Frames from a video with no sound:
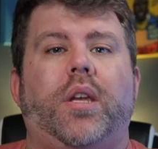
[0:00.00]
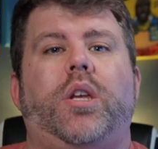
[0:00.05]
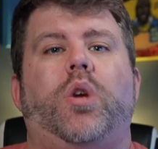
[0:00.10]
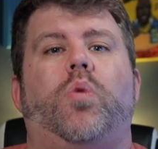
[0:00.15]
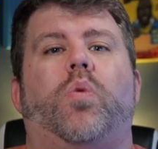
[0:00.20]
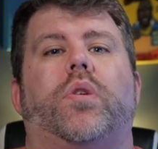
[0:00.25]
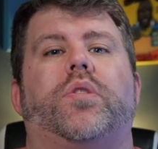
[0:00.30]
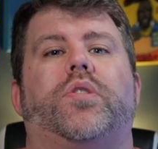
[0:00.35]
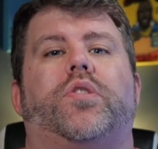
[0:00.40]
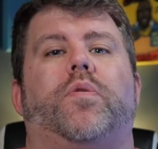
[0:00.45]
You
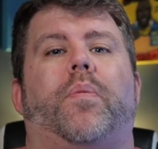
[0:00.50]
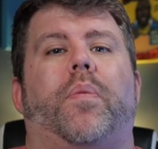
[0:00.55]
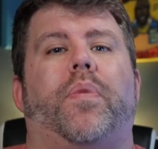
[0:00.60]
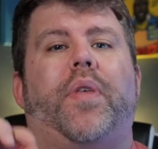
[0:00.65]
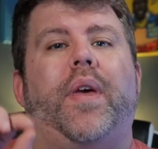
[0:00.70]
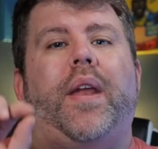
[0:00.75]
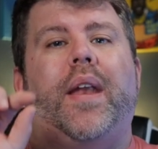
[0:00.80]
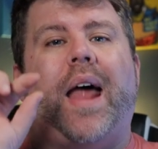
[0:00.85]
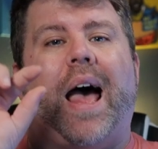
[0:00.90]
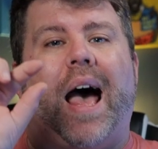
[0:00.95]
want
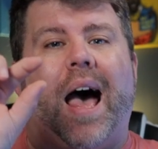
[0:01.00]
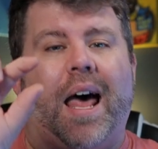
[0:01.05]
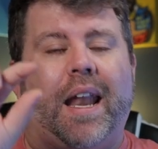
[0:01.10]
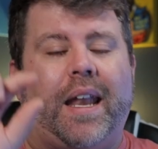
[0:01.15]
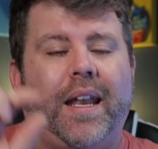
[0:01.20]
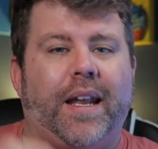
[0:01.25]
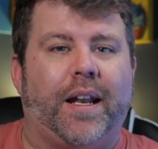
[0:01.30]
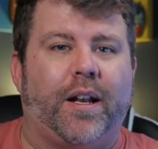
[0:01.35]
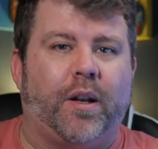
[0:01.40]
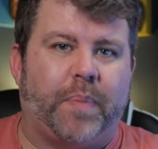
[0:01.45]
something
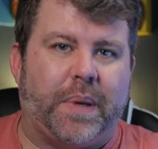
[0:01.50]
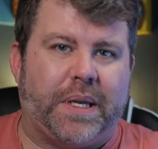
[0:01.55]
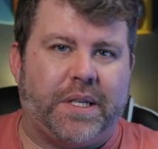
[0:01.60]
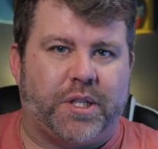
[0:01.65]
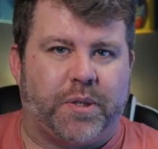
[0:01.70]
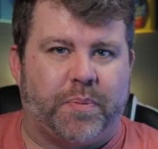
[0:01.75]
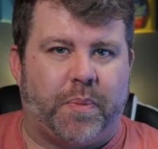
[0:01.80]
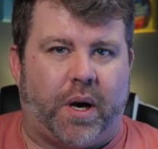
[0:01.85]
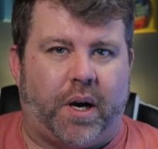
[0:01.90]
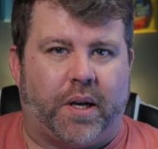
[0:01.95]
a little bit
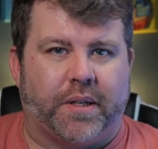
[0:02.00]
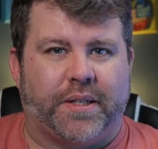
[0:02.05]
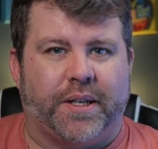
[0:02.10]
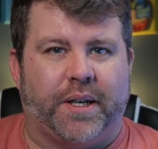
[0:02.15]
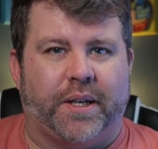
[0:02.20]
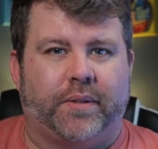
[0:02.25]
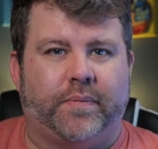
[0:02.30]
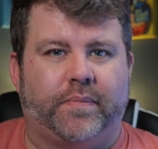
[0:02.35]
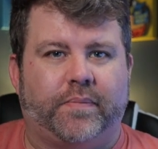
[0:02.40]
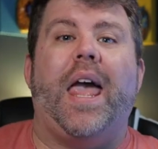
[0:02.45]
smarter.
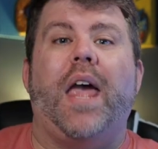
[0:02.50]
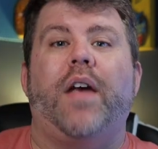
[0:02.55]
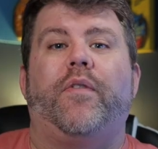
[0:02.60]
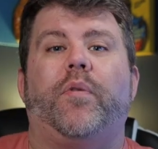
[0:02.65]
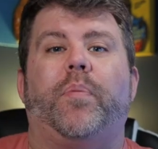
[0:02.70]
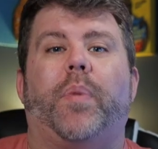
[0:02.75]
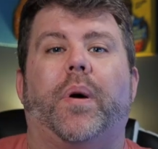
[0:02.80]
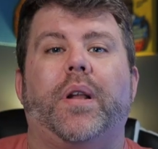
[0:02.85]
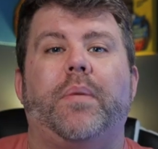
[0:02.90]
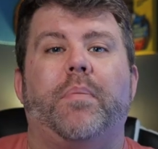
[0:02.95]
Hey
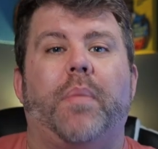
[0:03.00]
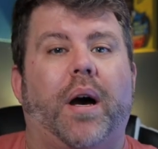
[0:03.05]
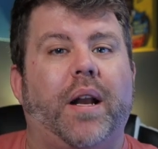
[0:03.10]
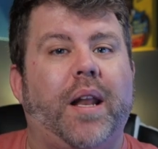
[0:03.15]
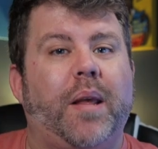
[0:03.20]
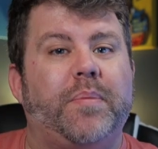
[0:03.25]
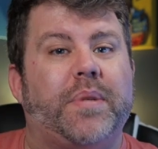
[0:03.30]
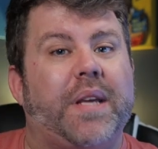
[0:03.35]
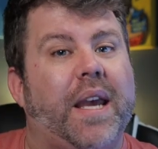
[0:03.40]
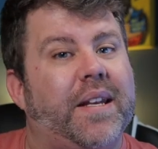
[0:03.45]
everybody, my
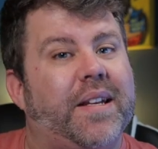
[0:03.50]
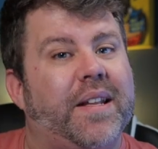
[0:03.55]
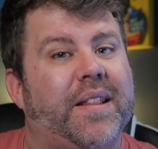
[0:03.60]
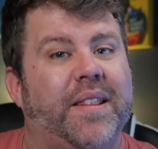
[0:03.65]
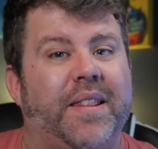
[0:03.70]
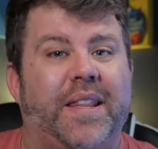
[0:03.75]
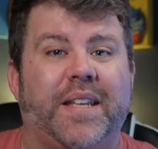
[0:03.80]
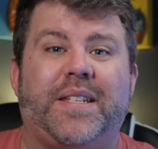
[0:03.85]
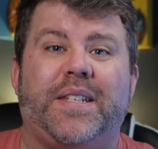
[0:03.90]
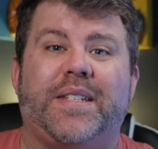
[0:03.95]
name's Aidan.
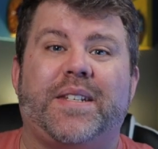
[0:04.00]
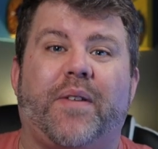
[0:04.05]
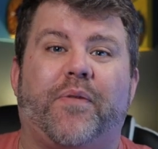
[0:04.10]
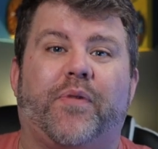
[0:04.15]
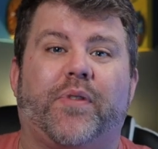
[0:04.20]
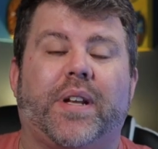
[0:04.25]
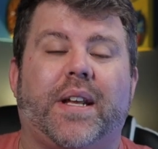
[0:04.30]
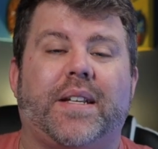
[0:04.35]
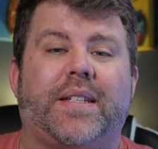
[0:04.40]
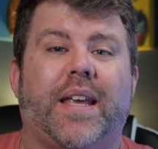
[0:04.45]
This is
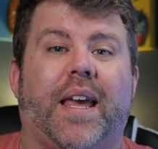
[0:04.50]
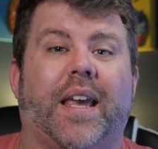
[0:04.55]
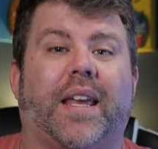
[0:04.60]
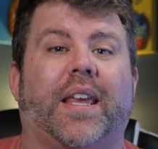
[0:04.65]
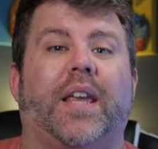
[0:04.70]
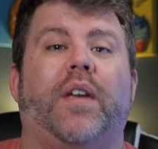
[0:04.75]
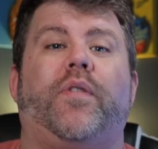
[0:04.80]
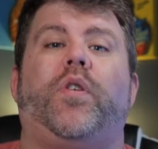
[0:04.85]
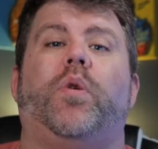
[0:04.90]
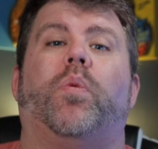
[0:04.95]
Everyday Tech.
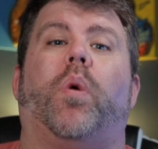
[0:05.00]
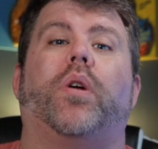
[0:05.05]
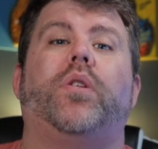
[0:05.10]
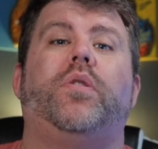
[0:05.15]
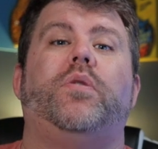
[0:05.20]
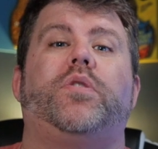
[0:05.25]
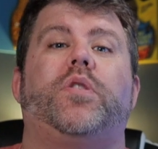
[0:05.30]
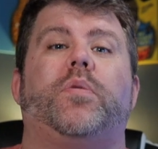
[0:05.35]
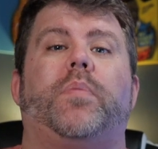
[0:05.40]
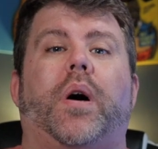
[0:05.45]
If you are
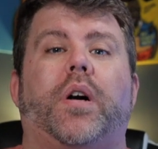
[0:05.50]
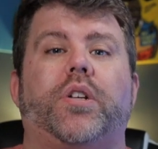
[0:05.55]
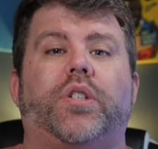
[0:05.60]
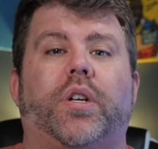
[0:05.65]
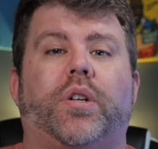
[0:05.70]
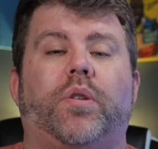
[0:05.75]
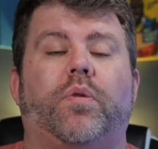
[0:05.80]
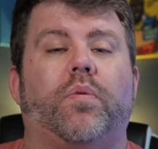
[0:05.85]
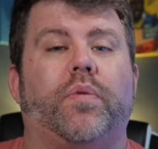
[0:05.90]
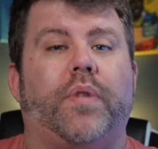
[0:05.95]
new to my
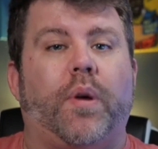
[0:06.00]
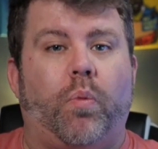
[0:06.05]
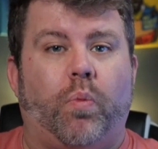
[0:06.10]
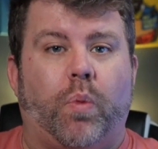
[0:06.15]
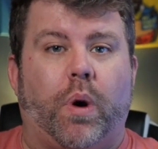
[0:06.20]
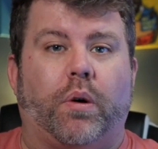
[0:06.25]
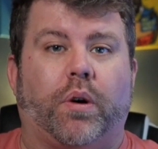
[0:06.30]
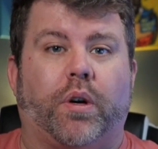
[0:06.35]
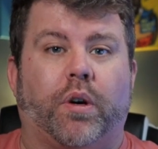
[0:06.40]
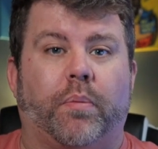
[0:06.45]
channel, then
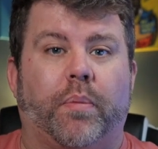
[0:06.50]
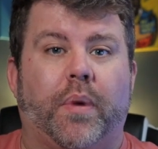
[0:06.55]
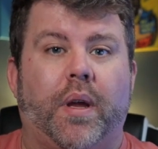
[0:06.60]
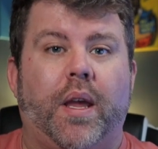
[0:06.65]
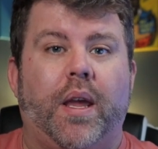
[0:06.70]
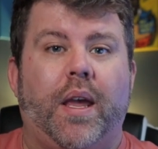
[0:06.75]
welcome.